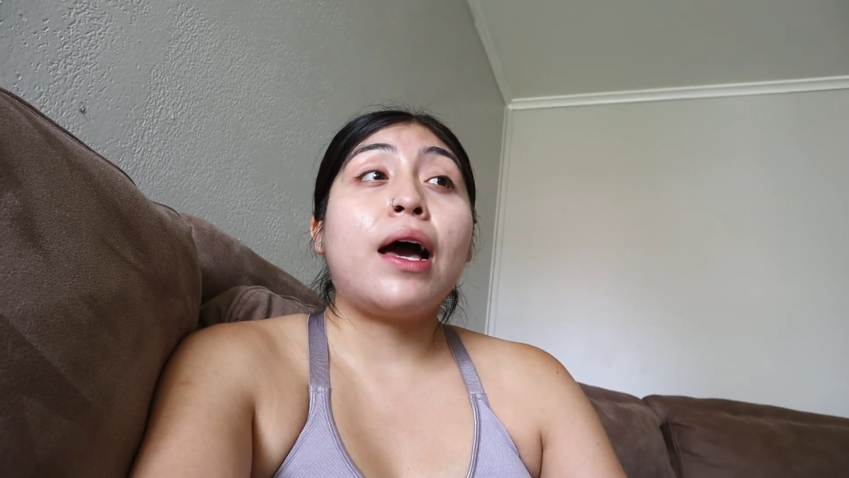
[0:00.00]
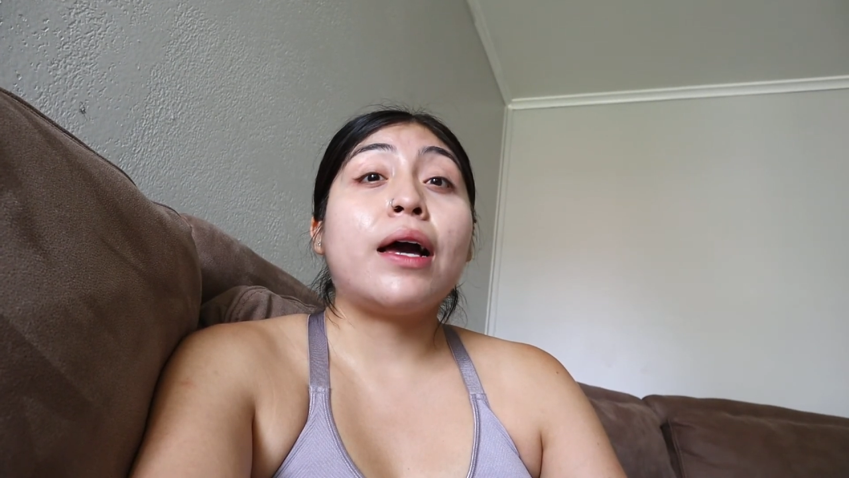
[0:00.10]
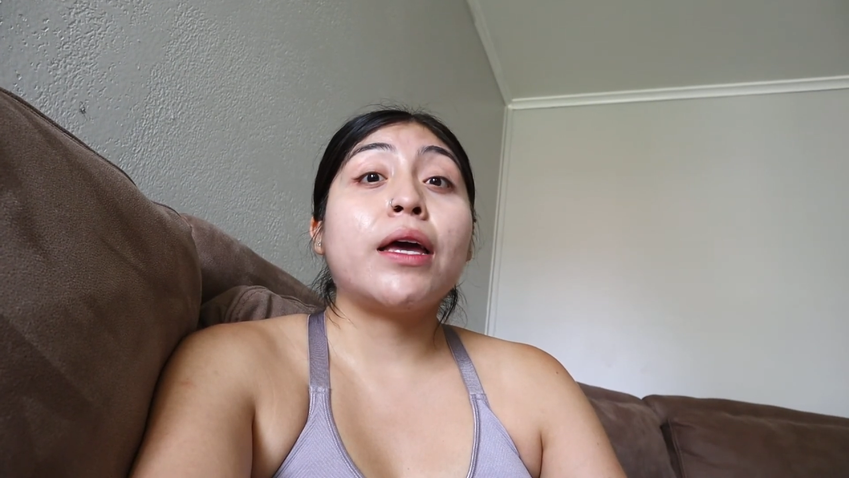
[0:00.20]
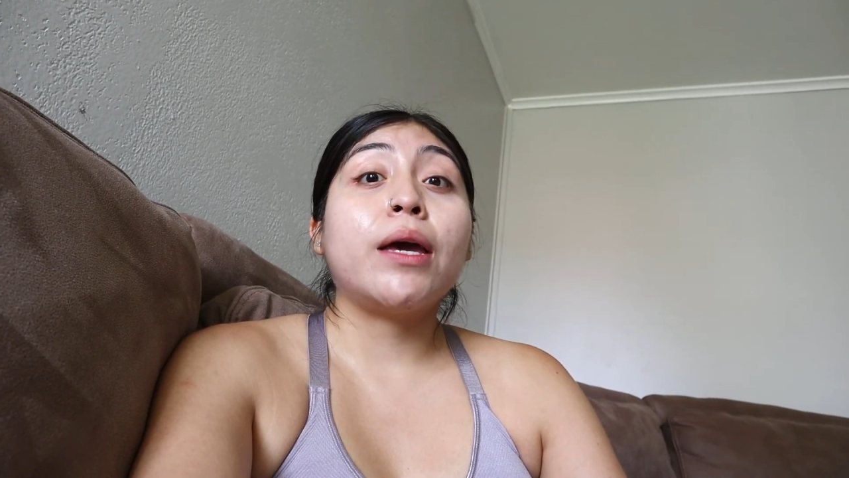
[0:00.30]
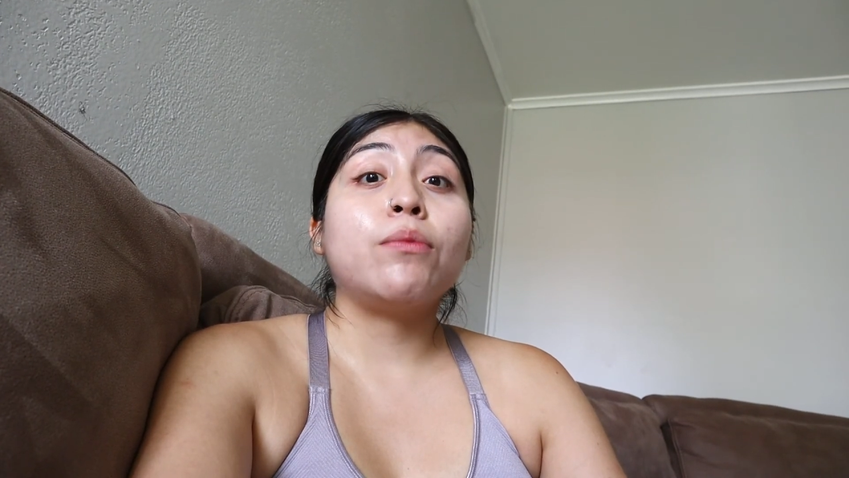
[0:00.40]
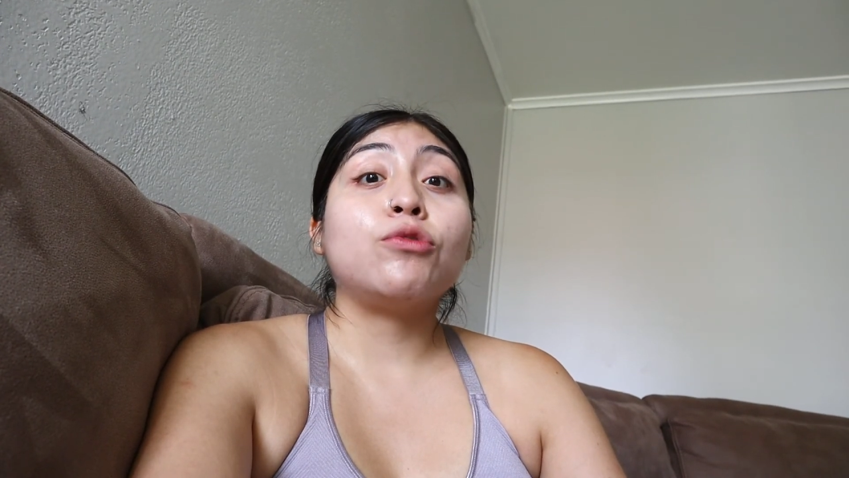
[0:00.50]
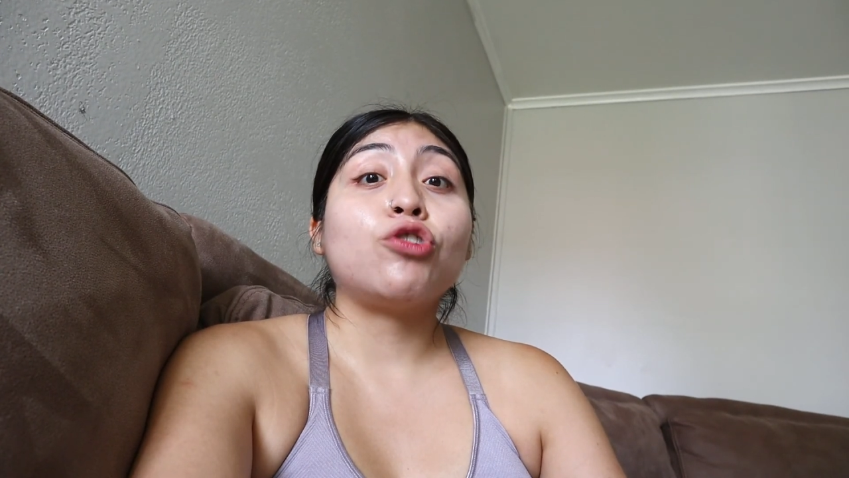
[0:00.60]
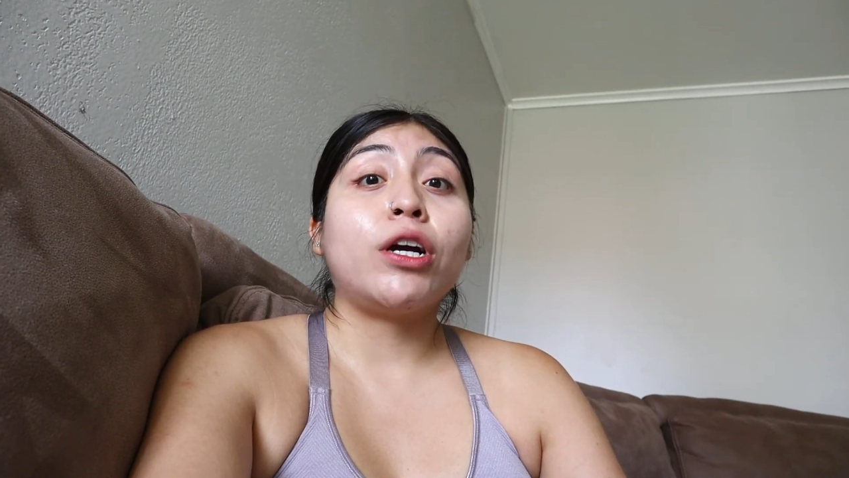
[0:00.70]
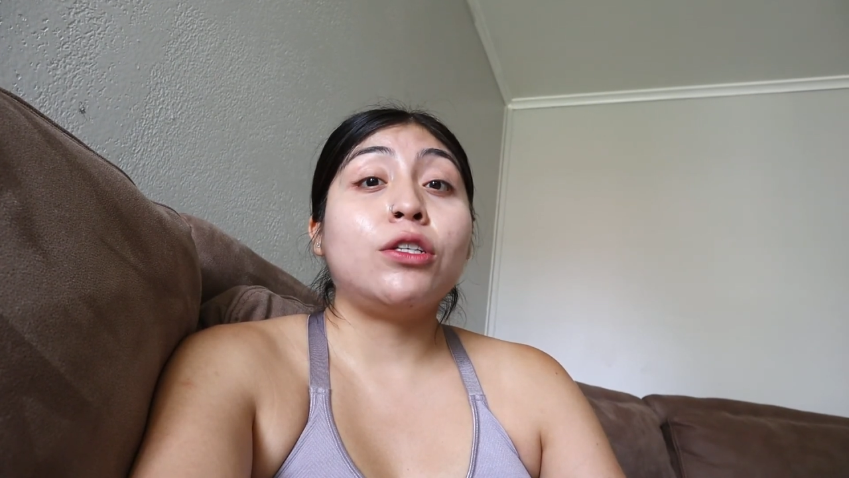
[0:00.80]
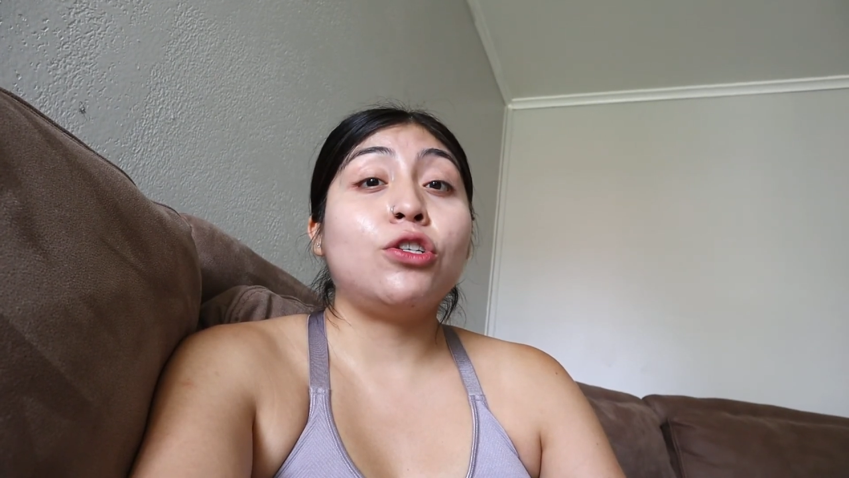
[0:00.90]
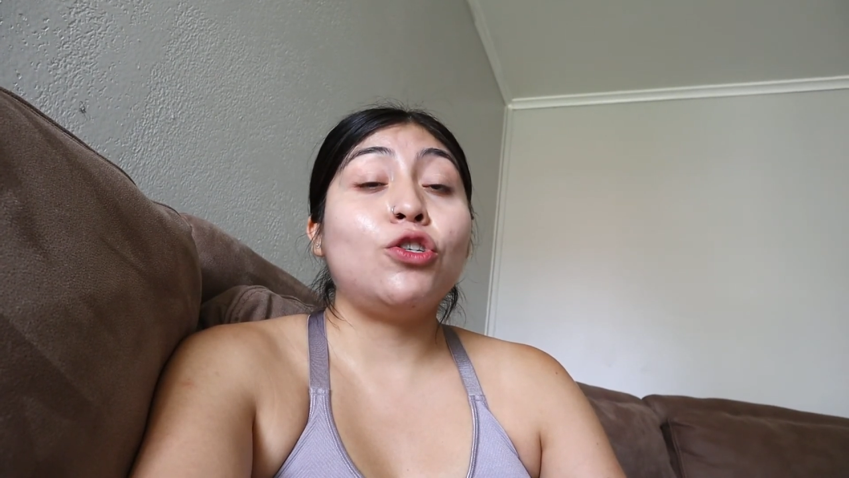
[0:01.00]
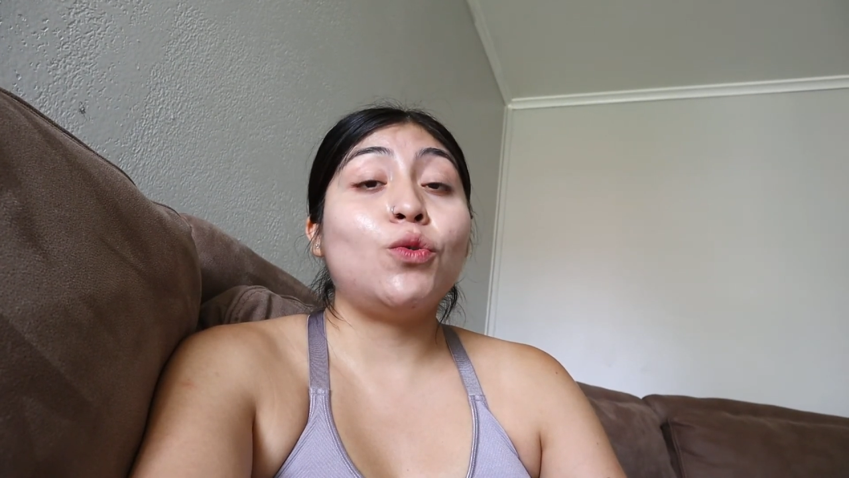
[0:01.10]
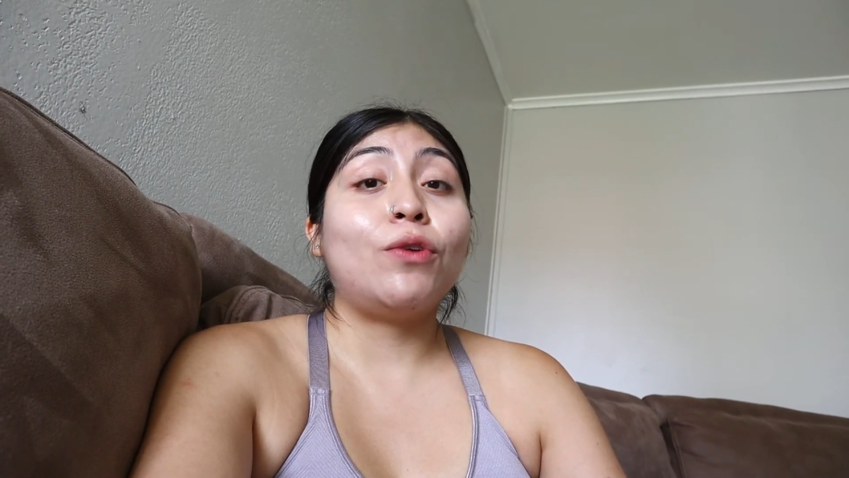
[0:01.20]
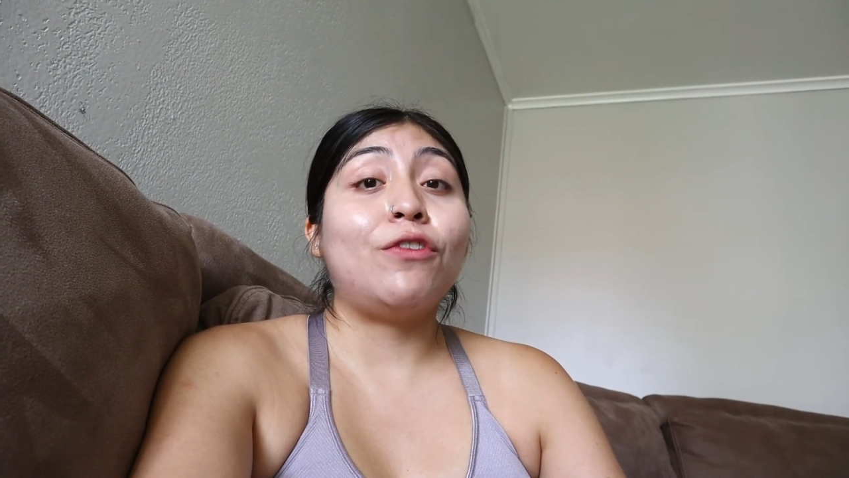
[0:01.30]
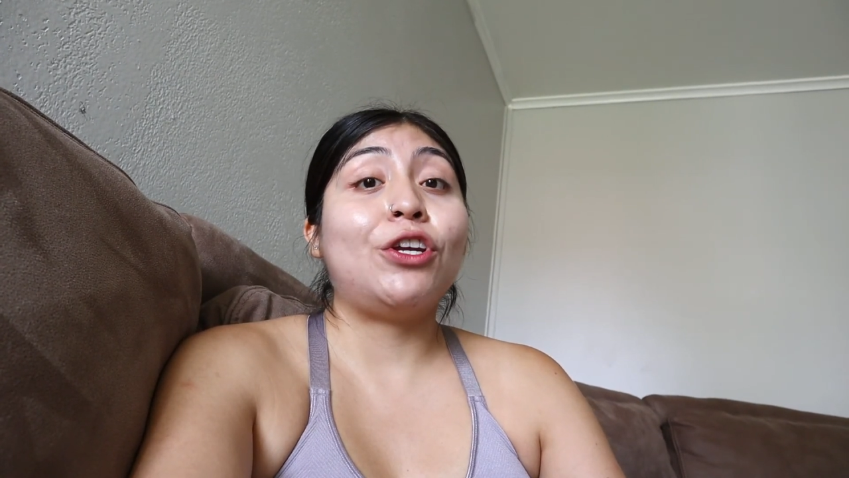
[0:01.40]
I am trying to
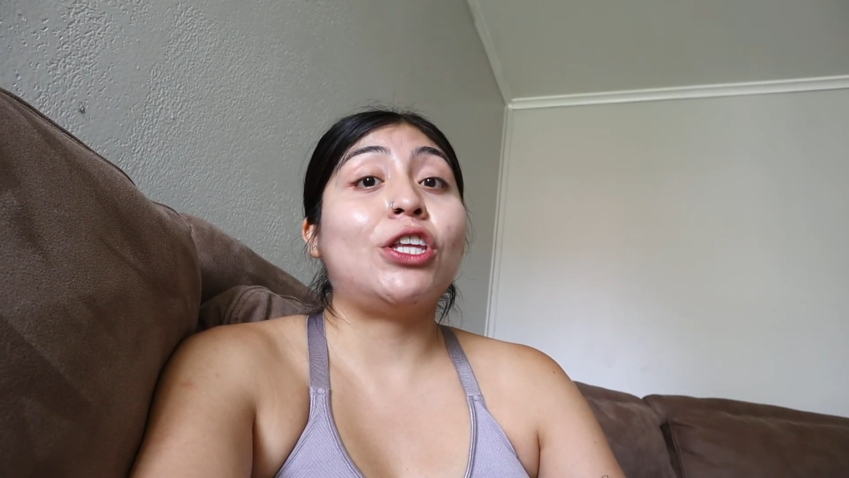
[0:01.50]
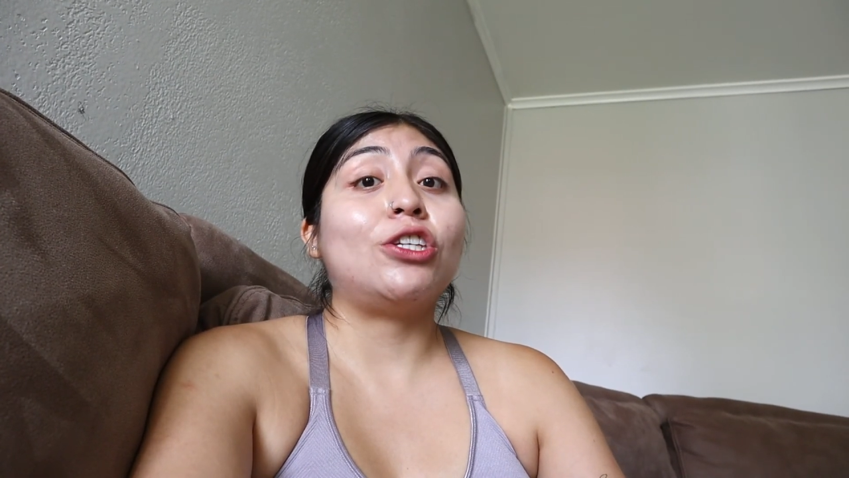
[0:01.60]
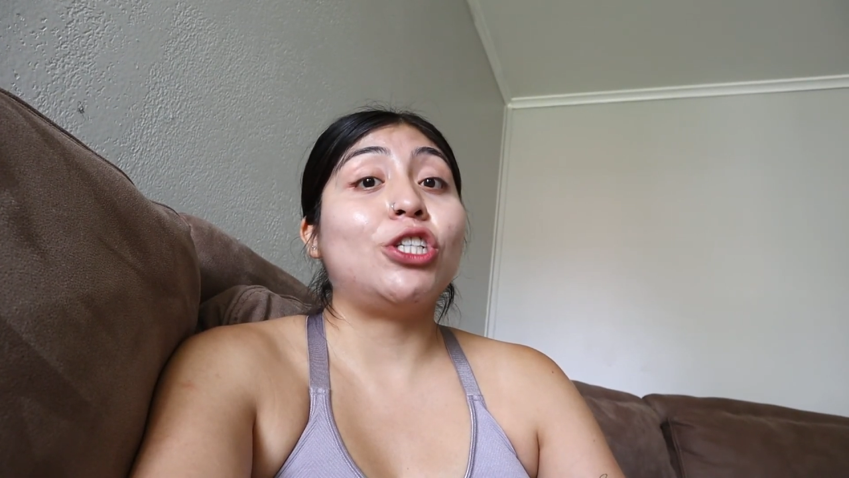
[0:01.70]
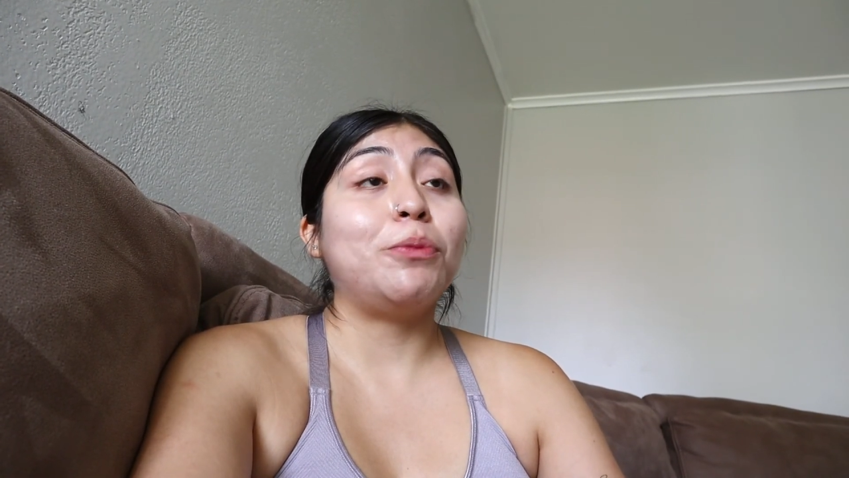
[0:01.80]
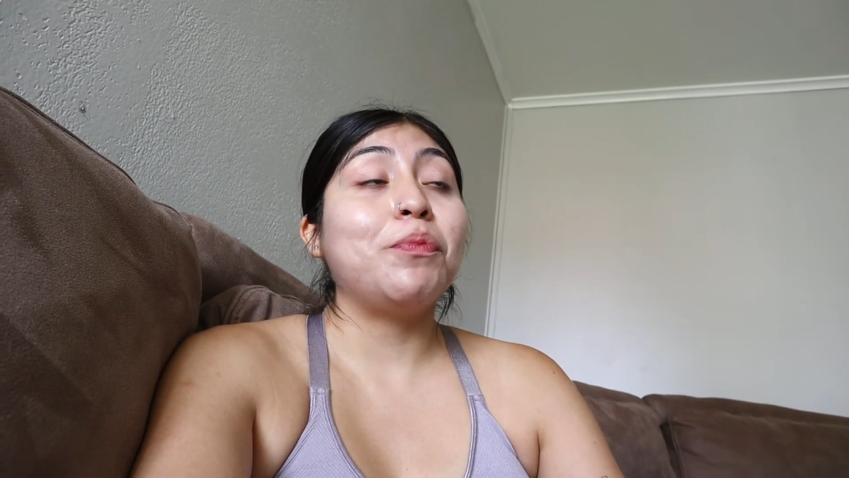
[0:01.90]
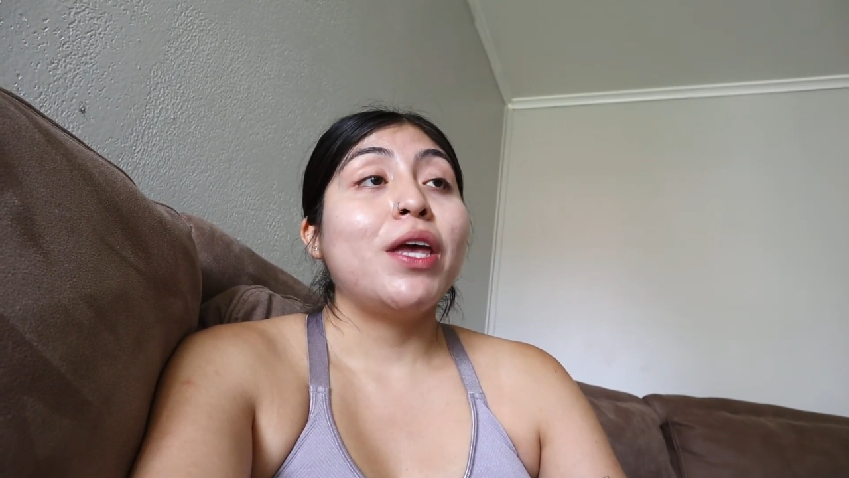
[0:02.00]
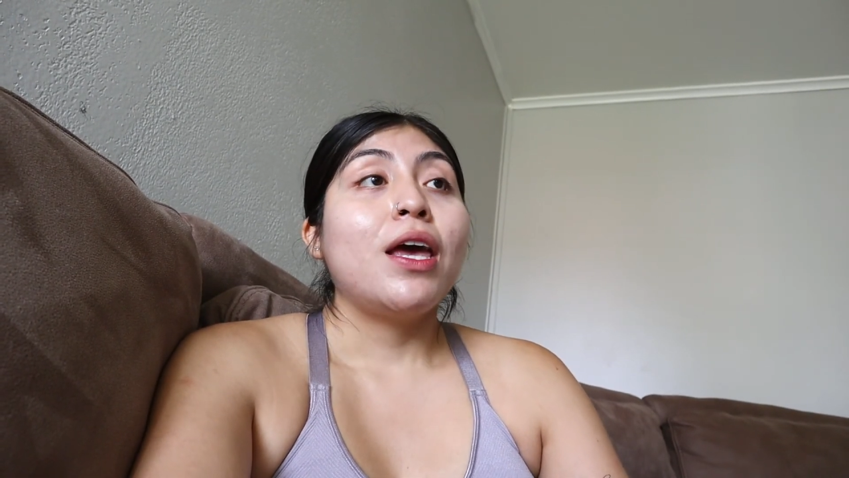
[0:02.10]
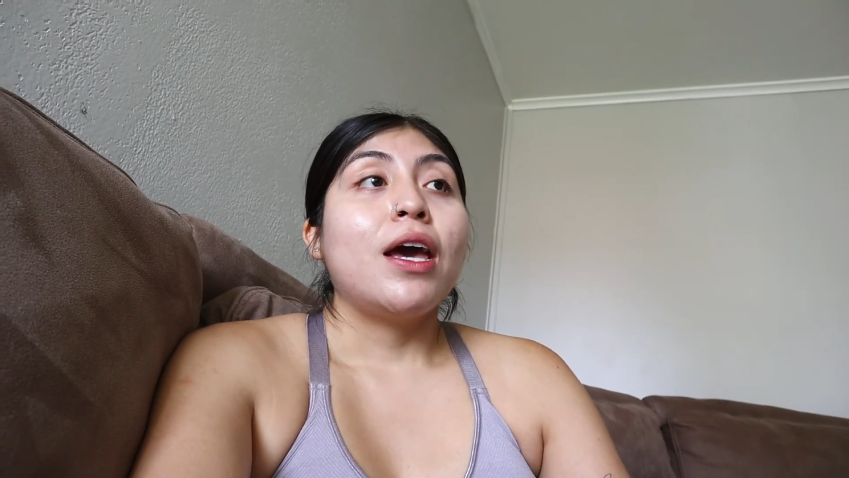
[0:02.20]
do a video at the gym,